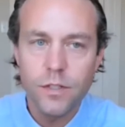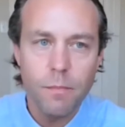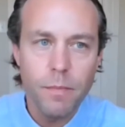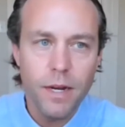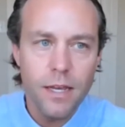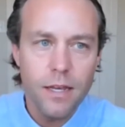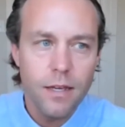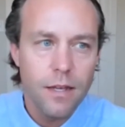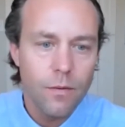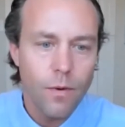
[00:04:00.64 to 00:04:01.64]
somebody
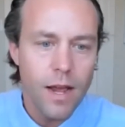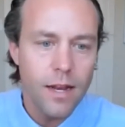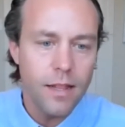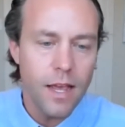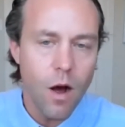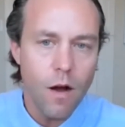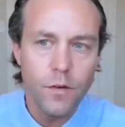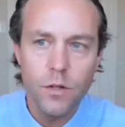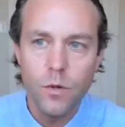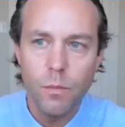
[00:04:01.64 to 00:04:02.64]
right and they offer
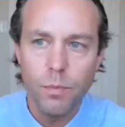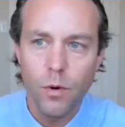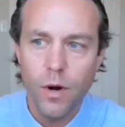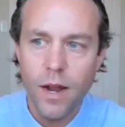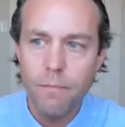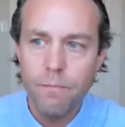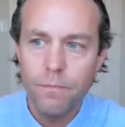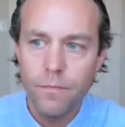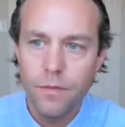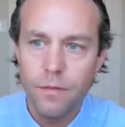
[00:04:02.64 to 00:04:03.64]
you a program
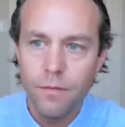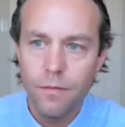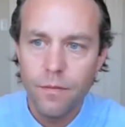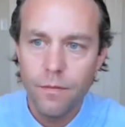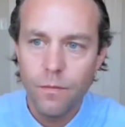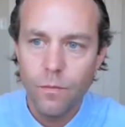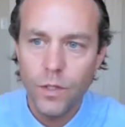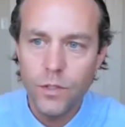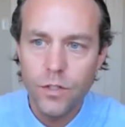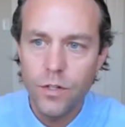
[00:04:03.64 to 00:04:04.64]

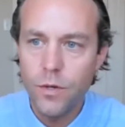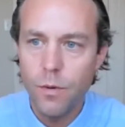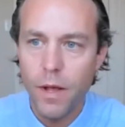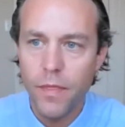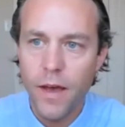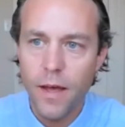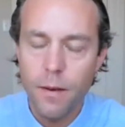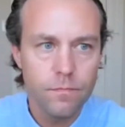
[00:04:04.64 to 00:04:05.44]
what should you do about that